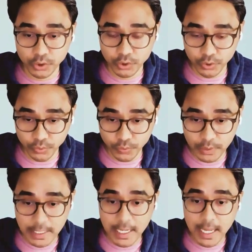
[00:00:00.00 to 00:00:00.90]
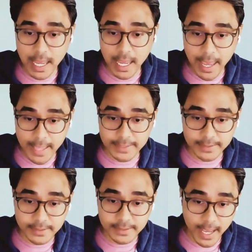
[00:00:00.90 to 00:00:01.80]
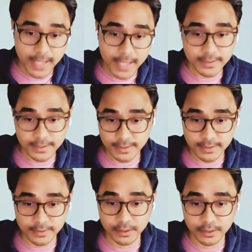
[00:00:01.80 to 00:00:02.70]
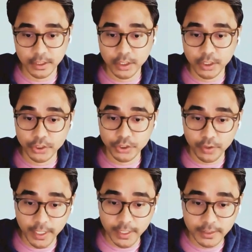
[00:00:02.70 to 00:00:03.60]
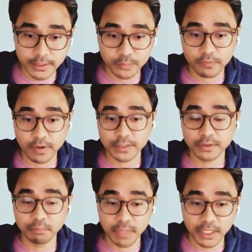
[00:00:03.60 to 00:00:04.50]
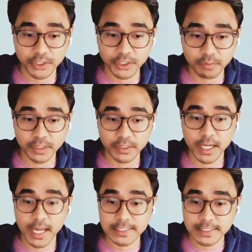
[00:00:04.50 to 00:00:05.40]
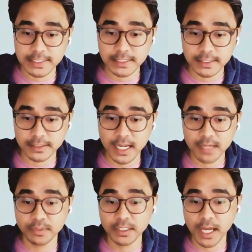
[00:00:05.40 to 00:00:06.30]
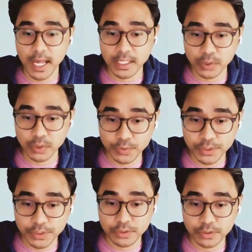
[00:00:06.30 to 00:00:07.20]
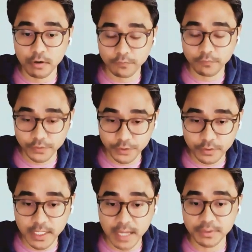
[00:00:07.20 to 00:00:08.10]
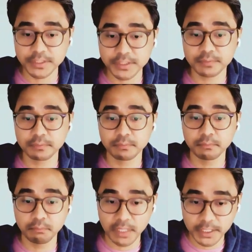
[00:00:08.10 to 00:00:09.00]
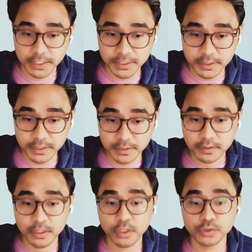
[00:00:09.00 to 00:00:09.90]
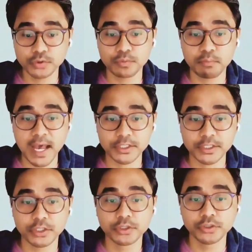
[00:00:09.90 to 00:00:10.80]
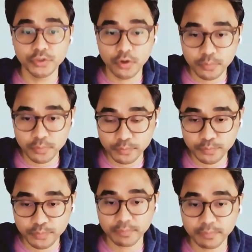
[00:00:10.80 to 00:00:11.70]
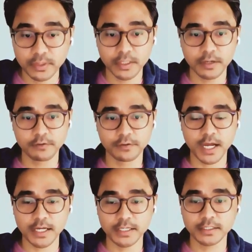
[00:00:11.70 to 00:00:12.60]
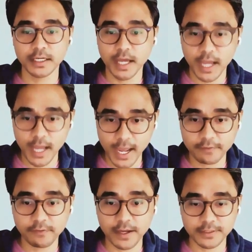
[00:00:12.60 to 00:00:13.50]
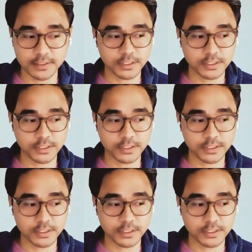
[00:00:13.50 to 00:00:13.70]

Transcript: Two, adjust as necessary. Your healthcare provider may recommend adjusting the timing and doses of your diabetes medication to match your prep diet and fasting